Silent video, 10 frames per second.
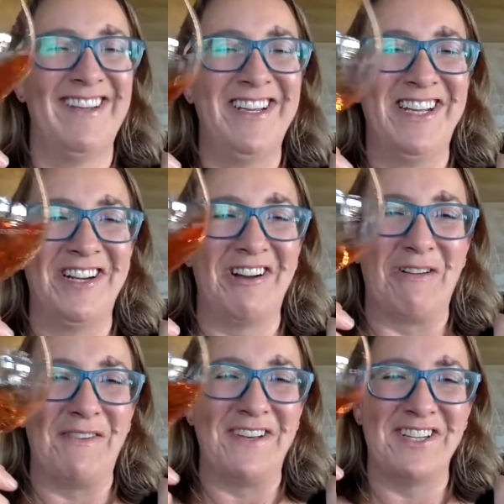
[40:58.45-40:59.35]
You can go
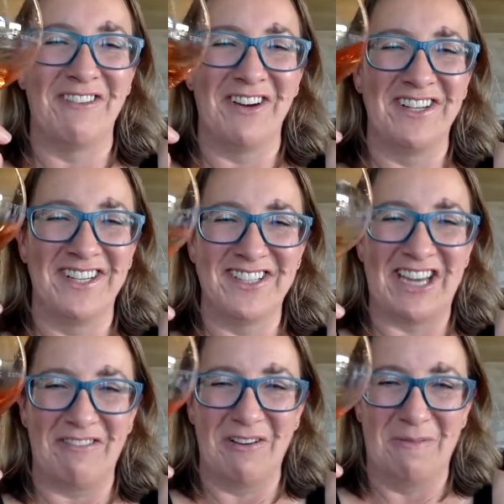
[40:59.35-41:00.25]
off into your own little
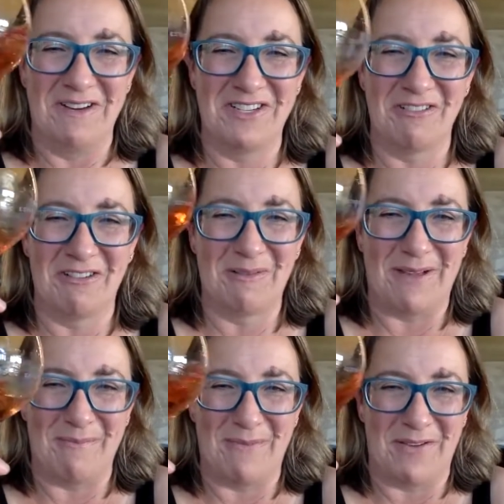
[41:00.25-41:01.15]
chat room and talk
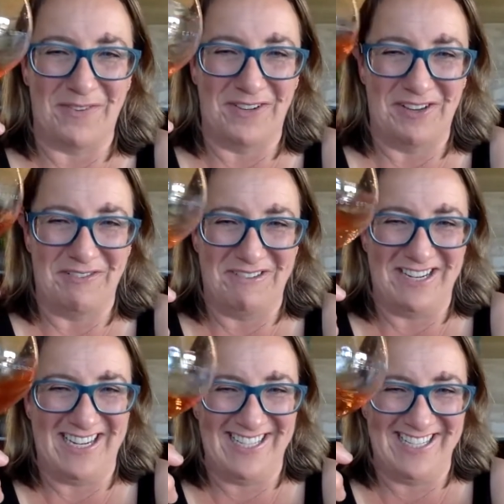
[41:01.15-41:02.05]
about buffalo
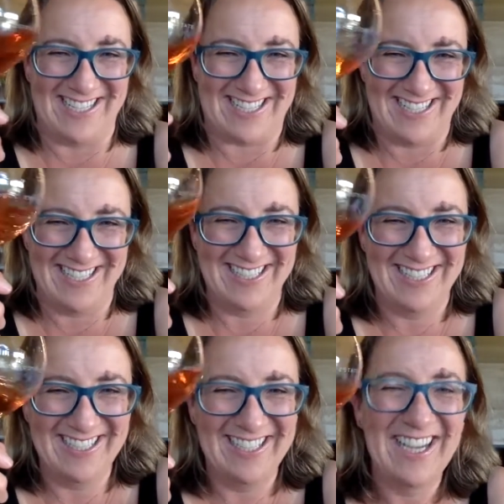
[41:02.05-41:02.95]
wings.
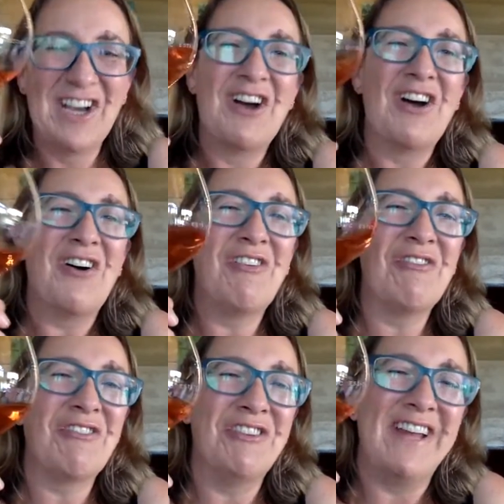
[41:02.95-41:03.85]
All good.